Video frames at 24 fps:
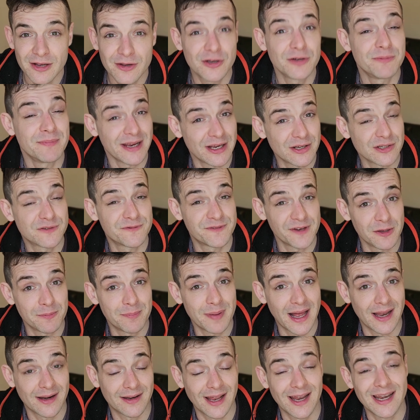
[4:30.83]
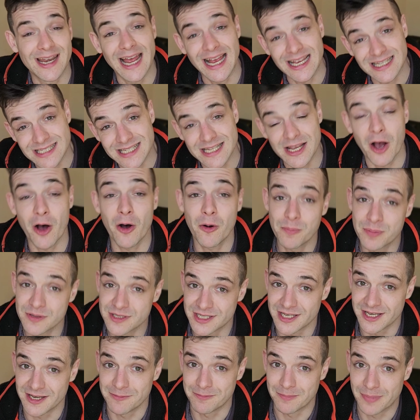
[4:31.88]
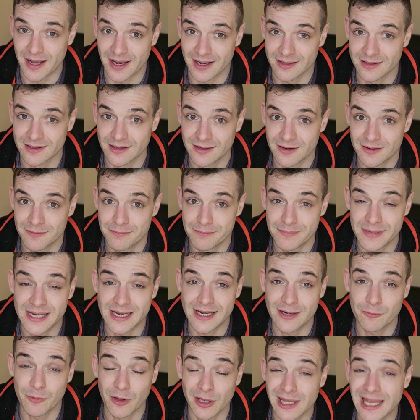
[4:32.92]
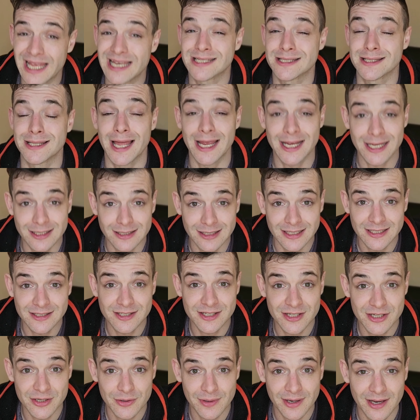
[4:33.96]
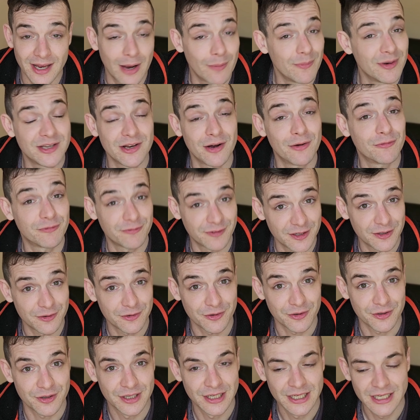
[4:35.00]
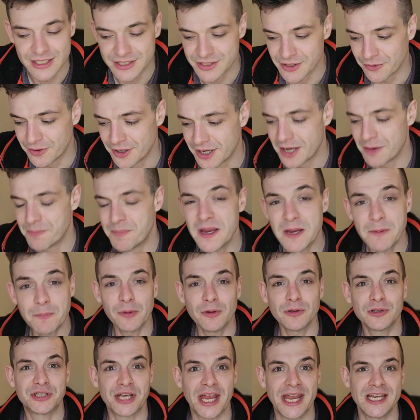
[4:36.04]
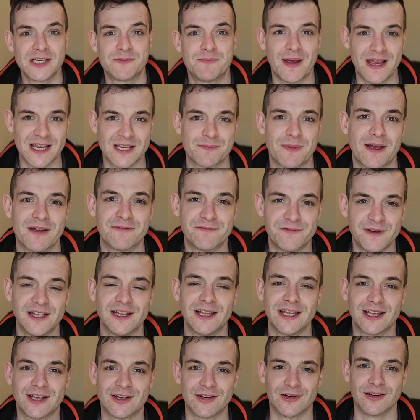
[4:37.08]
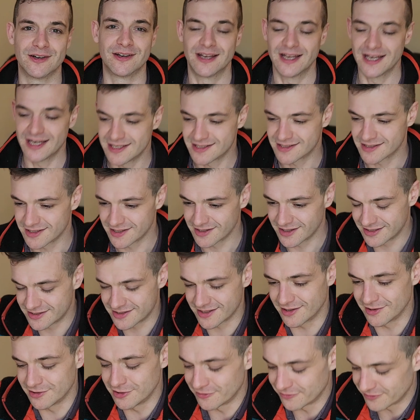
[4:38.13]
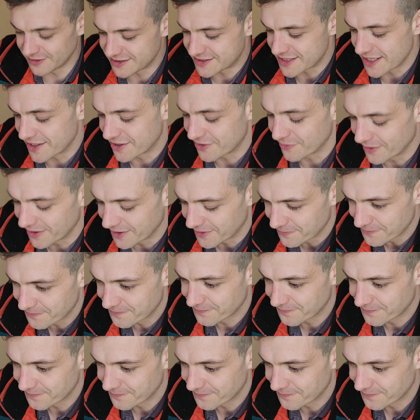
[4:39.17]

could make us feel bad. And it has the opposite impact, meaning we're less likely to do it and we don't feel good. So people change best by feeling good is a, is a lovely takeaway.